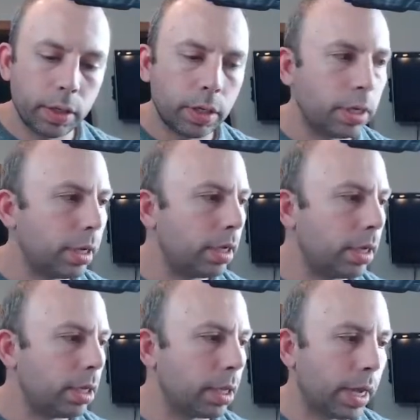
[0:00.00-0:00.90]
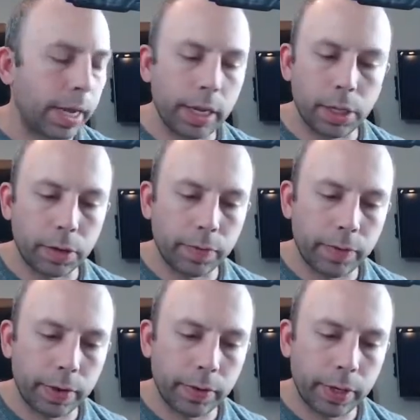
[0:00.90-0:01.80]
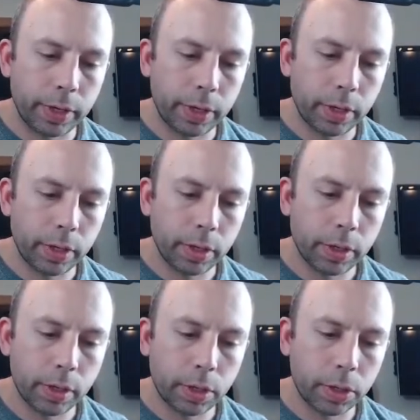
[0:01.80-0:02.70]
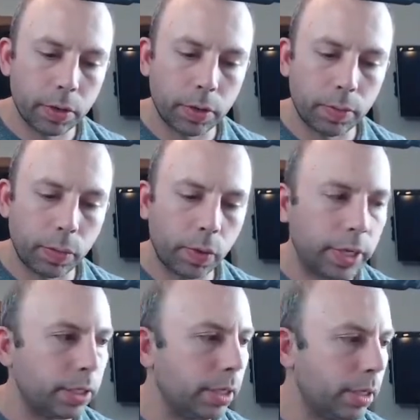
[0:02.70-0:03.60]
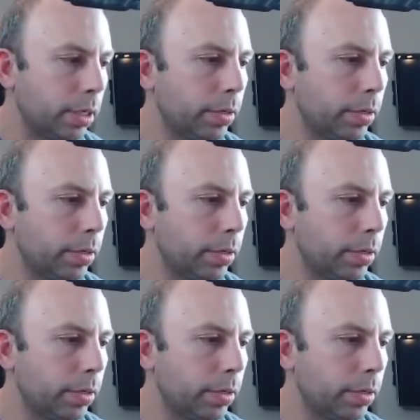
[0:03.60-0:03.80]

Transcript: and his eyes are very sort of pointy.